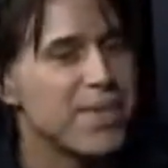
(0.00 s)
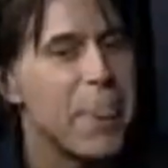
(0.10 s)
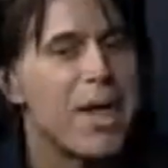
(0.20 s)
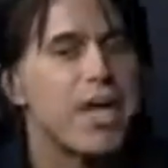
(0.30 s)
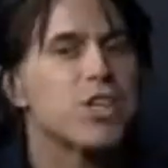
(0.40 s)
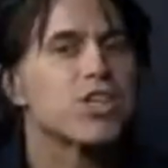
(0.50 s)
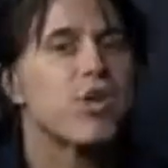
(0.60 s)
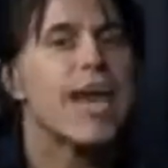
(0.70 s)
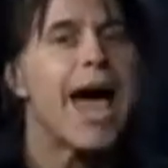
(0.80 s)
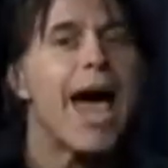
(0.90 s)
Mm-hmm. So
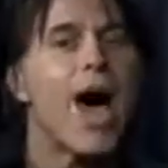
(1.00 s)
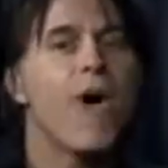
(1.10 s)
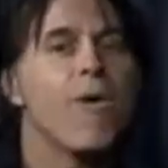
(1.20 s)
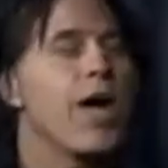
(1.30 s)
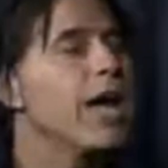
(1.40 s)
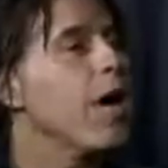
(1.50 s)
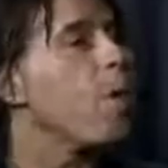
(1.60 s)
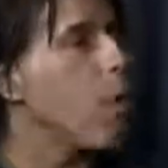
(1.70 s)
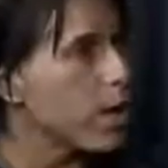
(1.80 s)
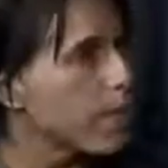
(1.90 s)
now,
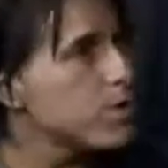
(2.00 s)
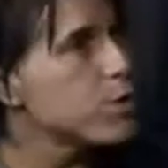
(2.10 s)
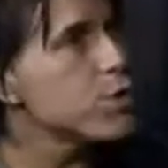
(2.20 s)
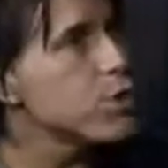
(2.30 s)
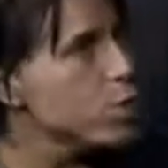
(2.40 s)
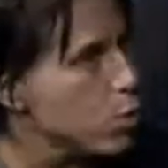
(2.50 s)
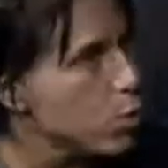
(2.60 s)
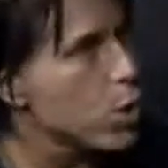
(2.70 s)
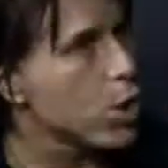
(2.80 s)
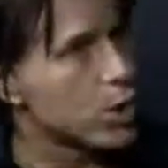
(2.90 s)
welcome to the new
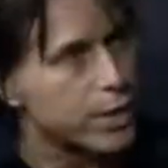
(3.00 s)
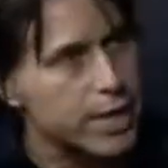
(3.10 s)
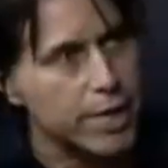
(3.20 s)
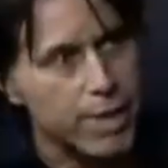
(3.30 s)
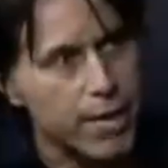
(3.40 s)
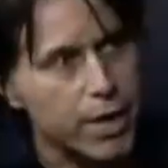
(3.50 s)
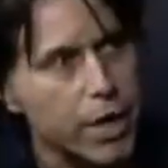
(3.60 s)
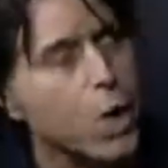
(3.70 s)
world in America,